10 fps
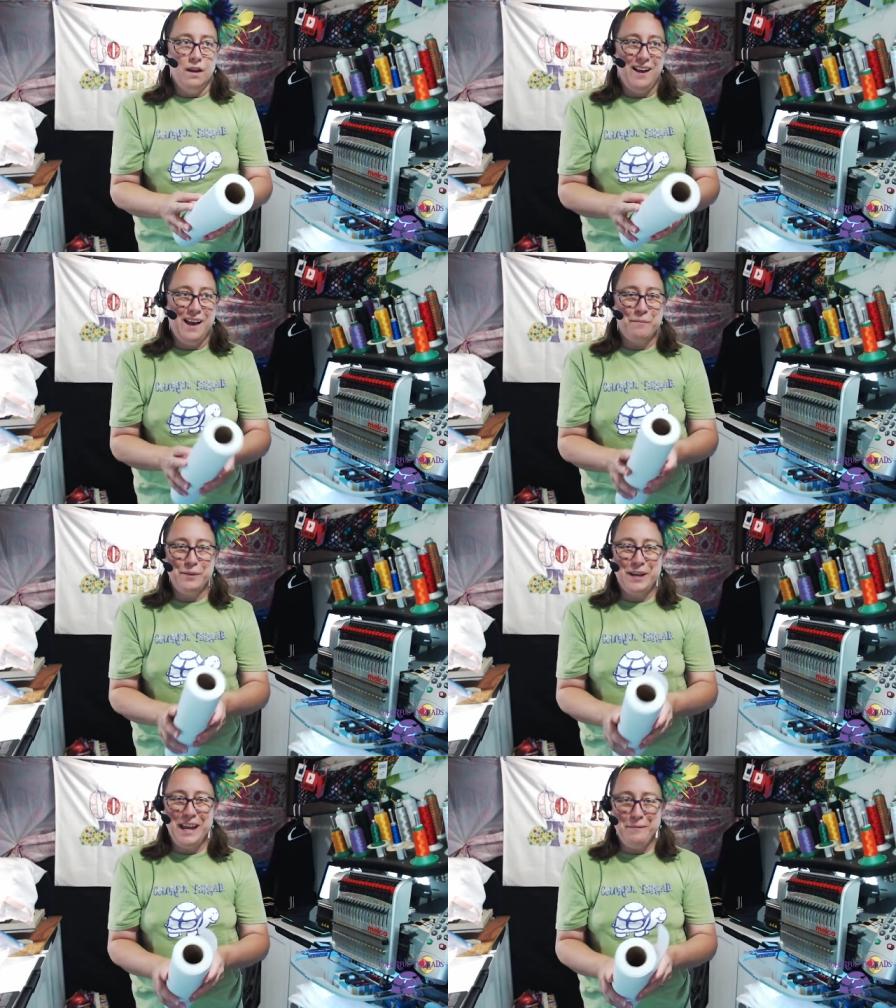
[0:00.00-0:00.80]

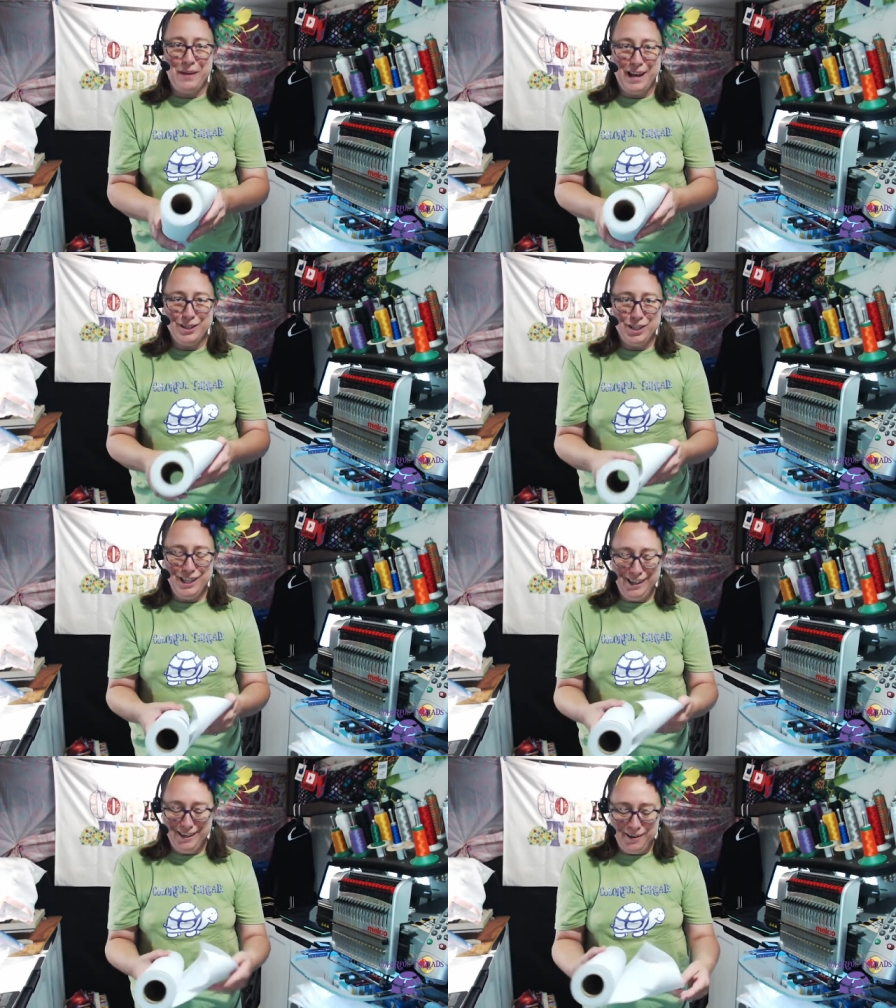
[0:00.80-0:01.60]
Applique
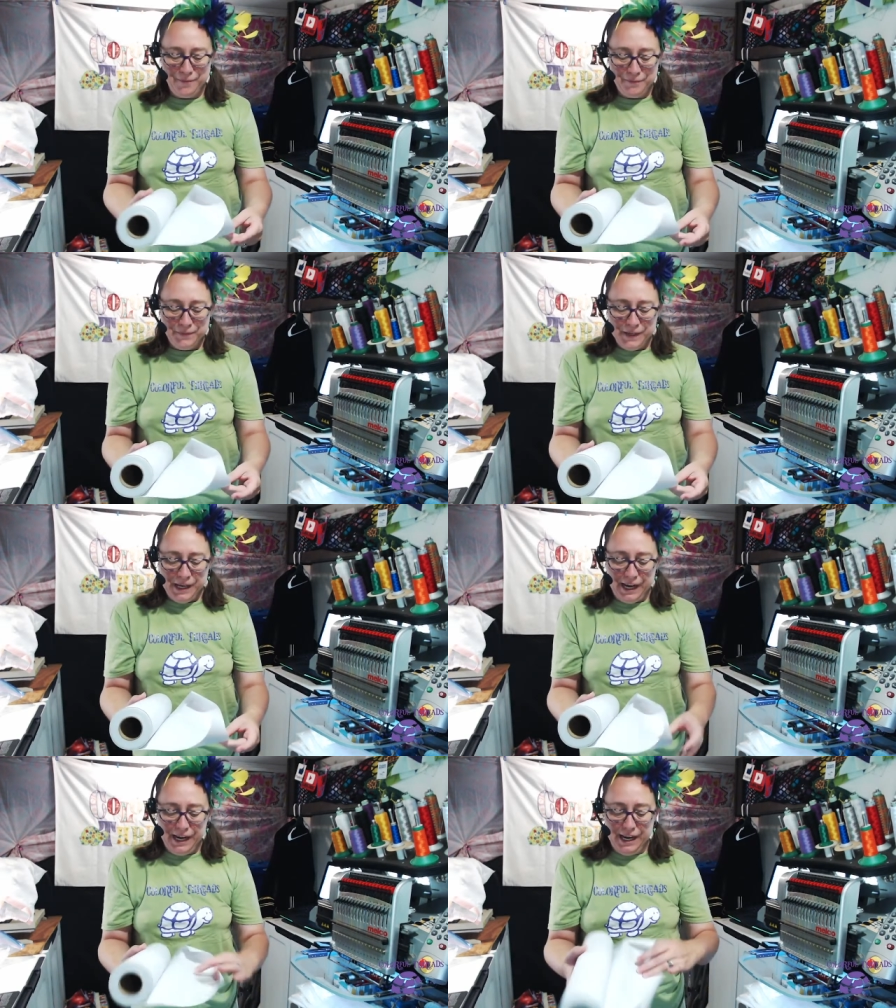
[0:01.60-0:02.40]
Magic
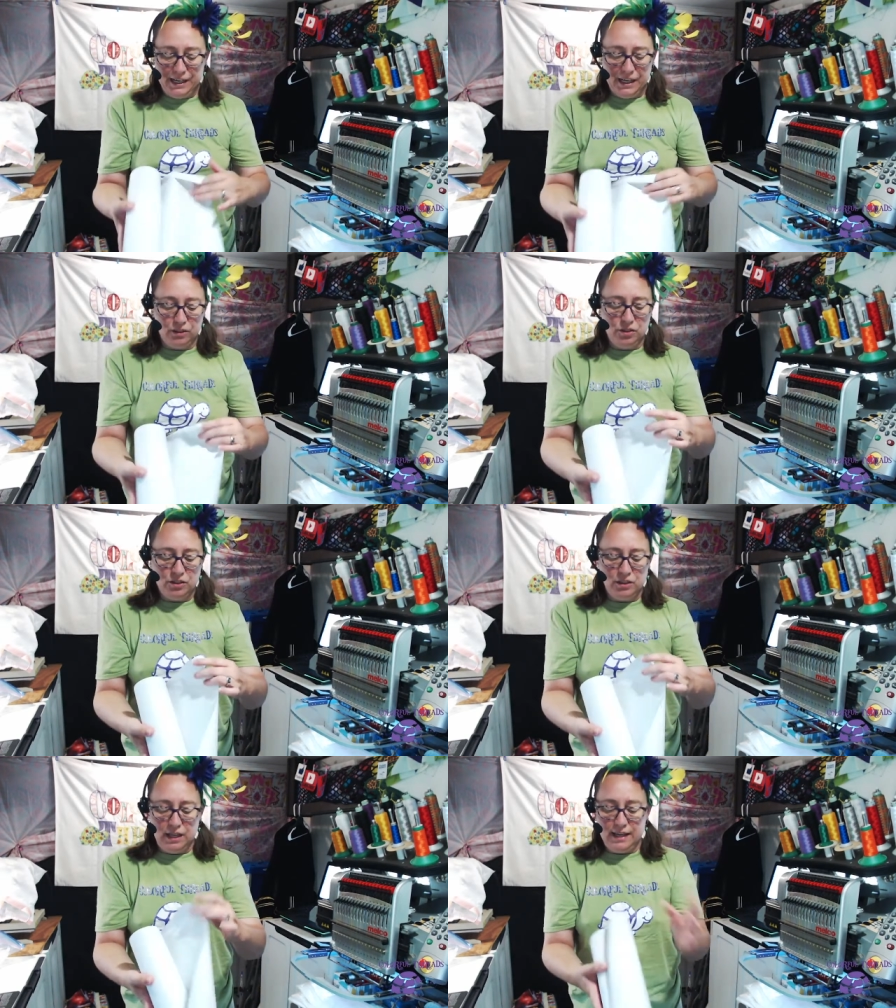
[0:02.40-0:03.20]
and it
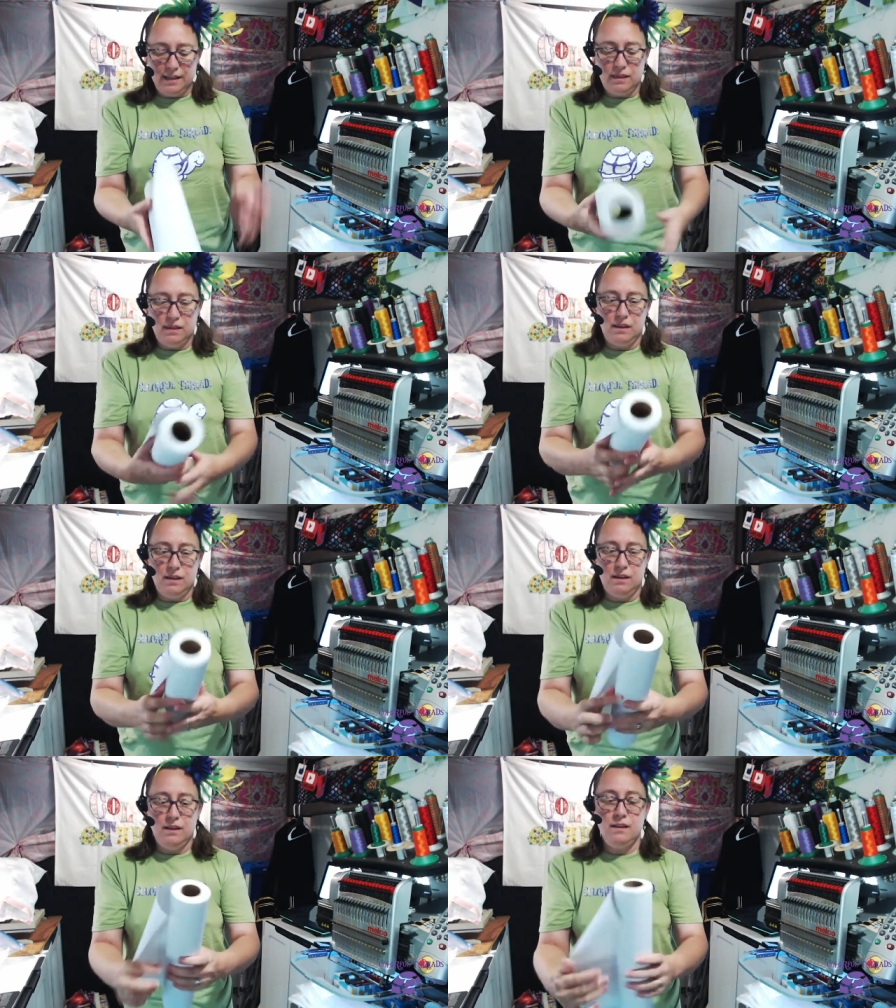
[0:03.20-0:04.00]
looks like
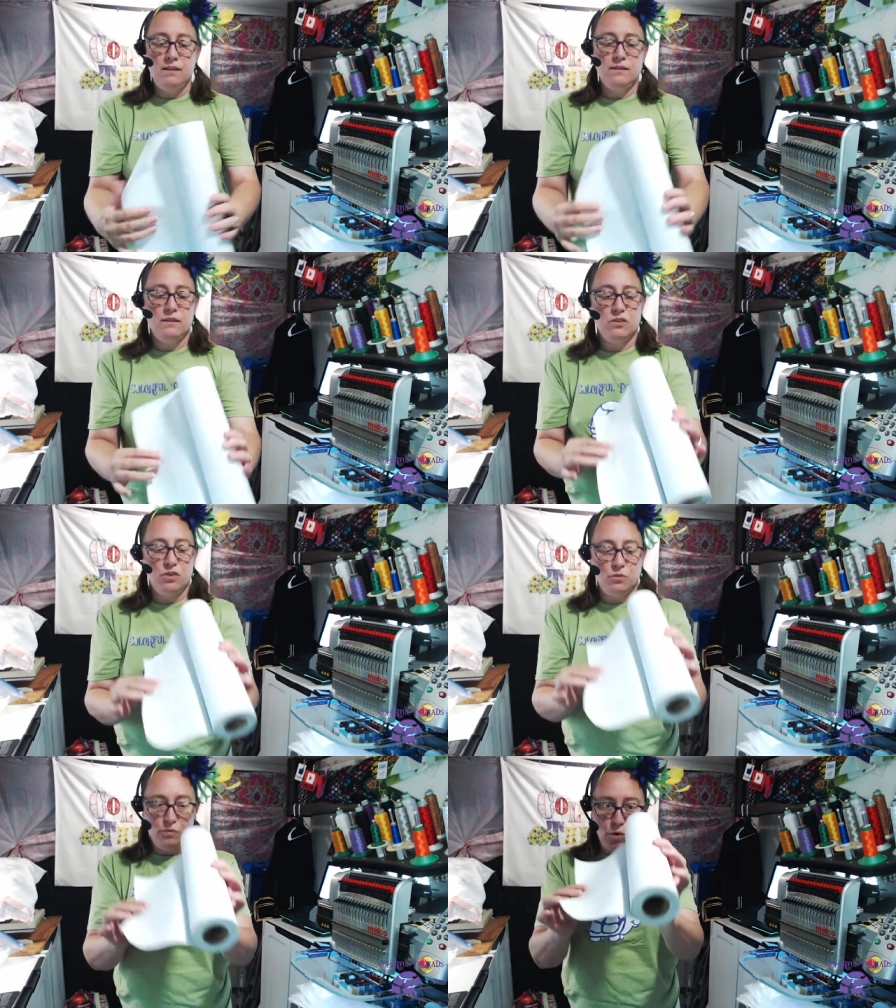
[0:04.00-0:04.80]
this. This is
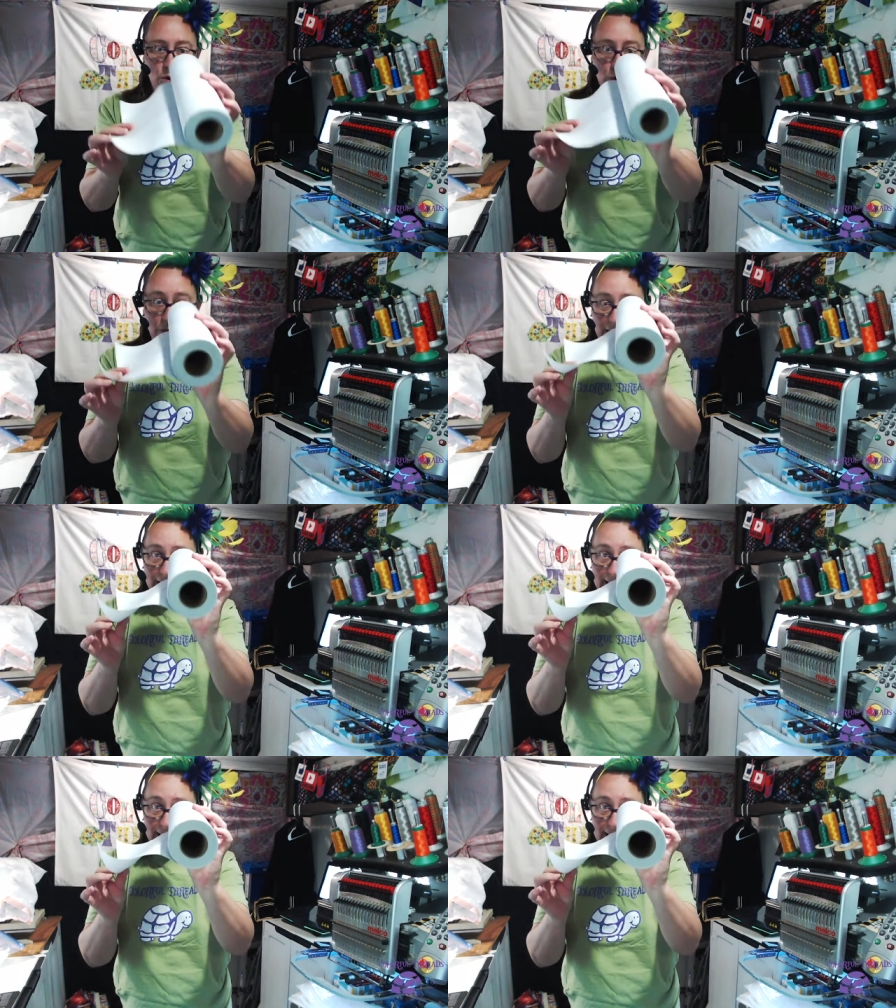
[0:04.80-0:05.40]
the roll that I